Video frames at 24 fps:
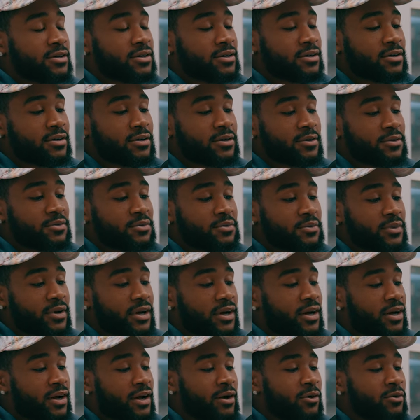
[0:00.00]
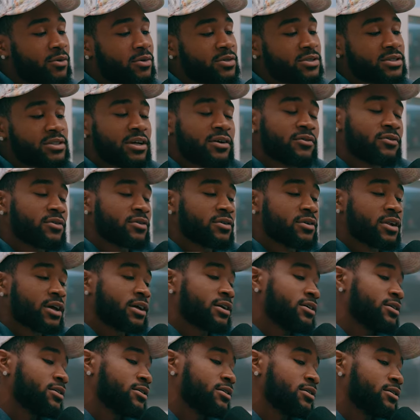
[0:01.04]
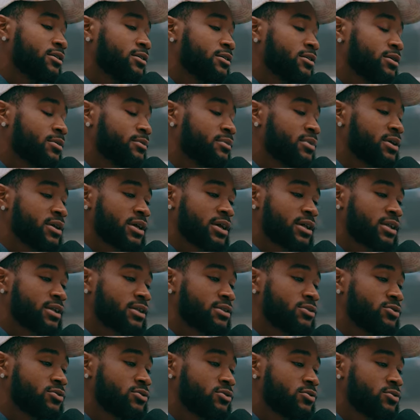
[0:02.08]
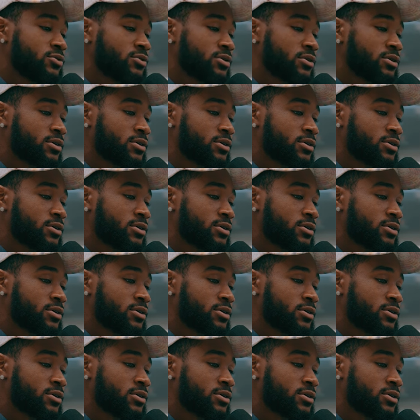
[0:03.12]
Um, I, I was never like a big-headed dude.